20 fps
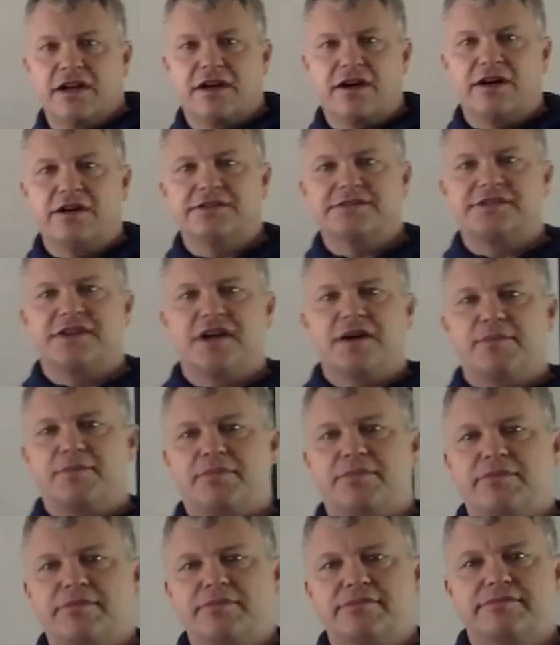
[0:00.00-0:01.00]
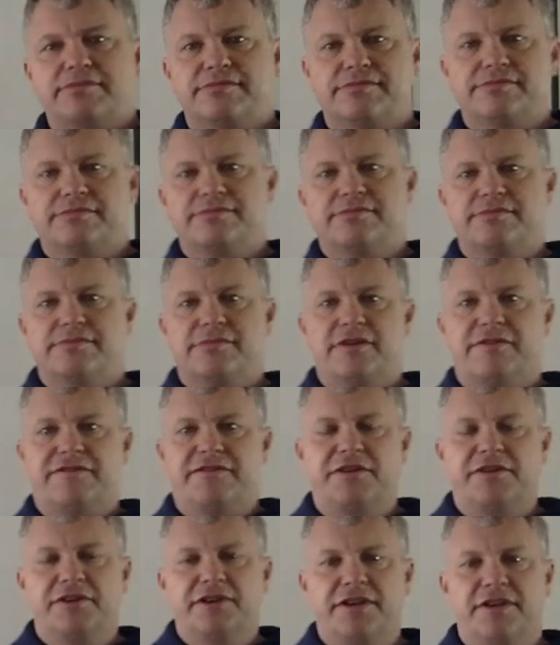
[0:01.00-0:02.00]
calls up
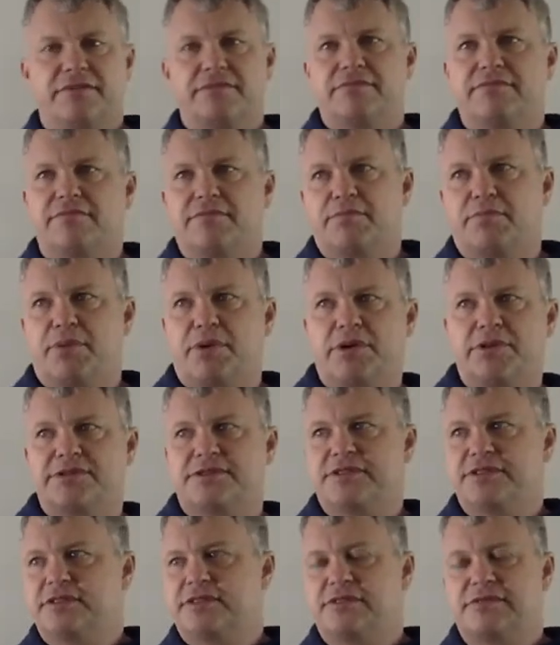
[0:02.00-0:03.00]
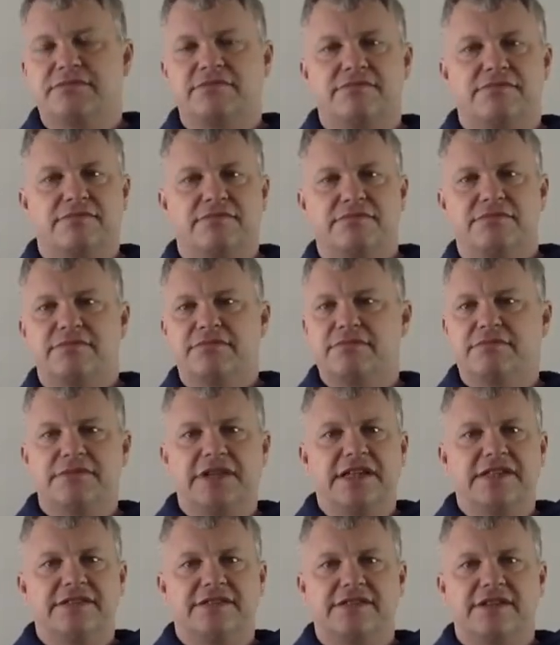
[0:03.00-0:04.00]
affiliate person
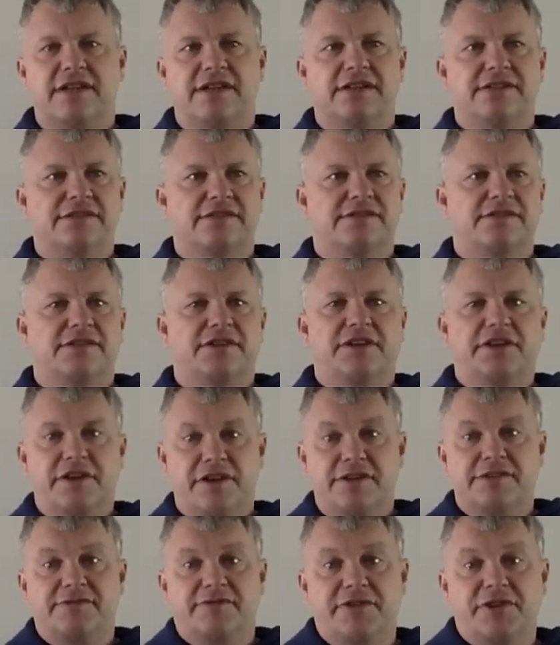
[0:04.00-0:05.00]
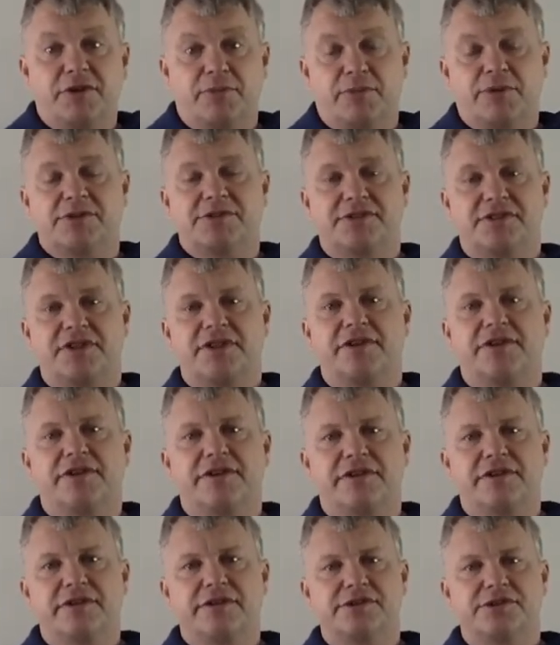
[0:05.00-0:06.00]
and says, affiliate person here
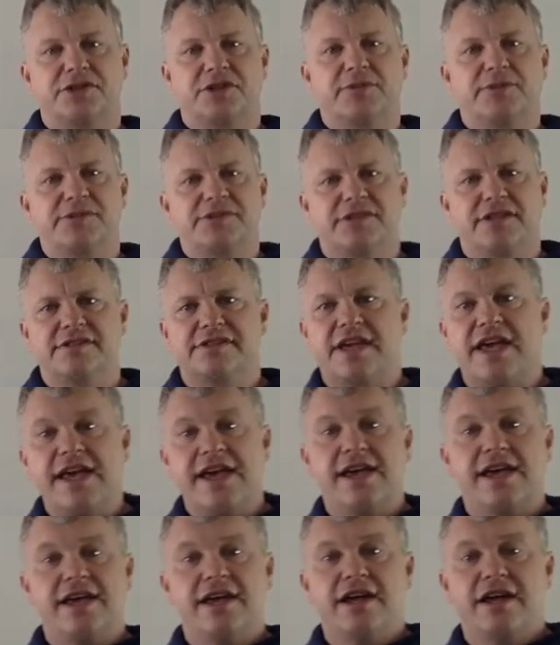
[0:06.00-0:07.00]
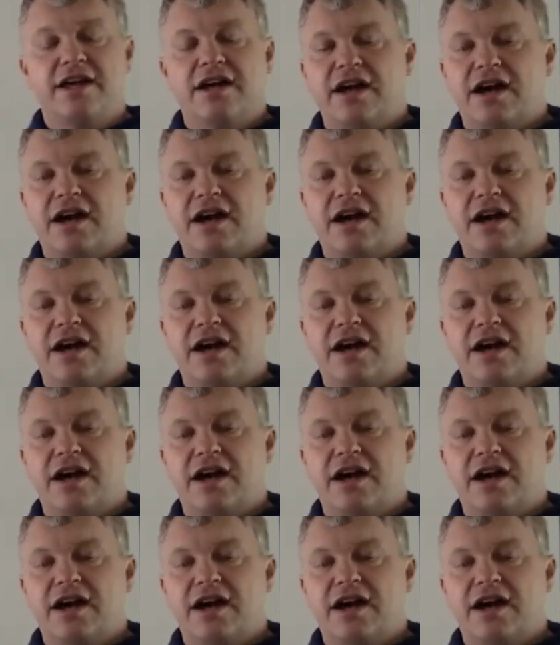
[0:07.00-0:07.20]
at NeuroGym, and says, hey,